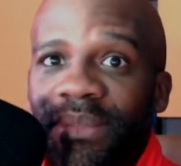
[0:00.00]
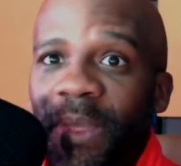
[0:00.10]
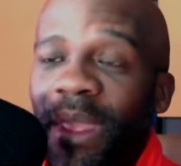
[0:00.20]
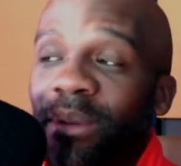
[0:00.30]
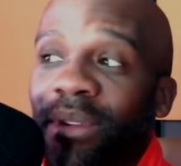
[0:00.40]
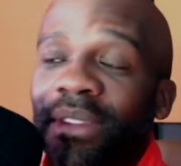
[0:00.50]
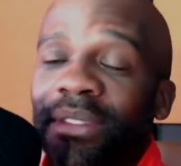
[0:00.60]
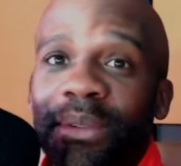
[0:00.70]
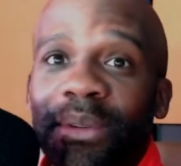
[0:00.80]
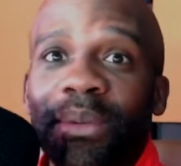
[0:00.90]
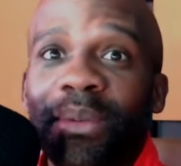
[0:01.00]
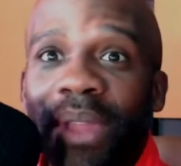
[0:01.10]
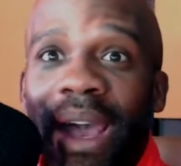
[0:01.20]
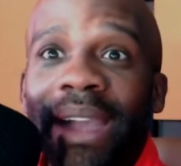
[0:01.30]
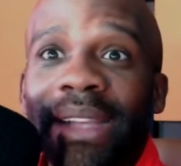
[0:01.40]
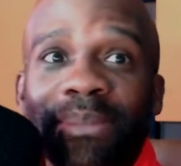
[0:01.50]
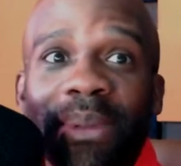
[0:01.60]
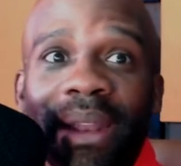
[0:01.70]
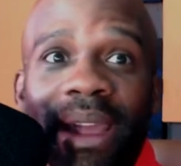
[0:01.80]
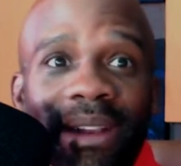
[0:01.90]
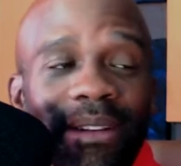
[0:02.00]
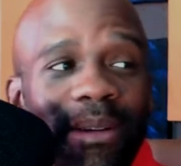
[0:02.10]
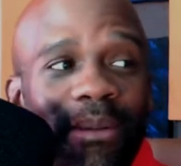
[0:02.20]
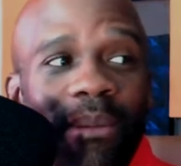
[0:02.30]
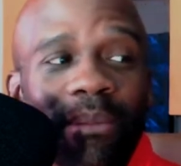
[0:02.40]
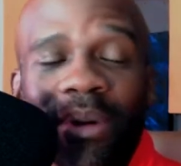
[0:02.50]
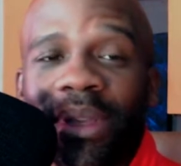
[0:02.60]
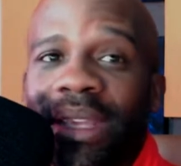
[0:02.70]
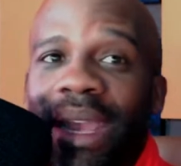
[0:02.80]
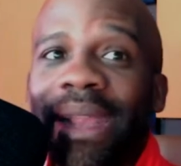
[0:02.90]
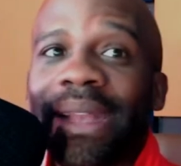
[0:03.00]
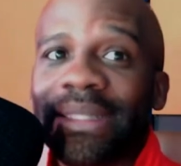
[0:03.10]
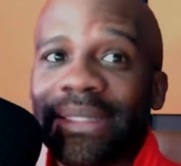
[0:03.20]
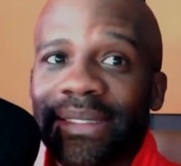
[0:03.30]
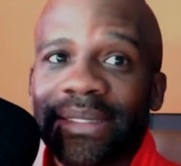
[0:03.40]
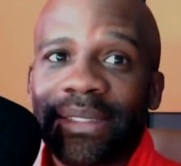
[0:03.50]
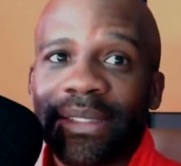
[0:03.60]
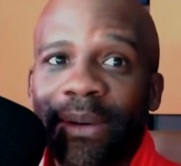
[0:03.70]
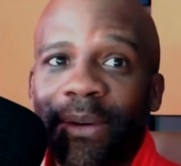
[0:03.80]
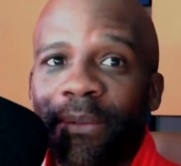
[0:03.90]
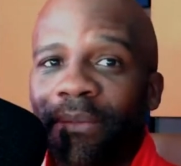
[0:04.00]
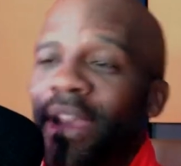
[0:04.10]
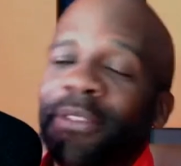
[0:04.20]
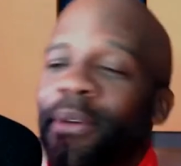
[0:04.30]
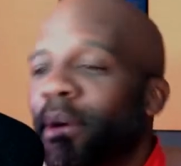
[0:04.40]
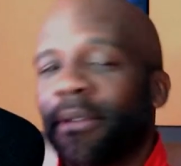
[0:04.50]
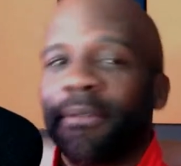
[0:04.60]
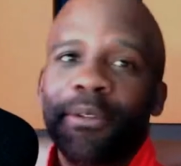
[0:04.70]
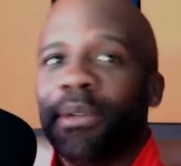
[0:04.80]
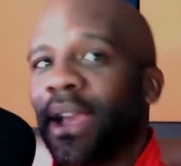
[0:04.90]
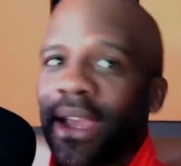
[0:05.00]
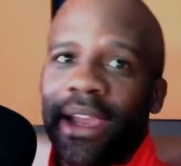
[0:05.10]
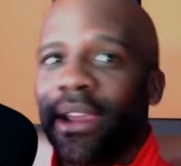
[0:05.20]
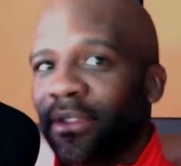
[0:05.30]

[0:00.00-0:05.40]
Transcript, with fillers: he was also the highest paid actor at one point in the 80s. So, fast forward a few decades.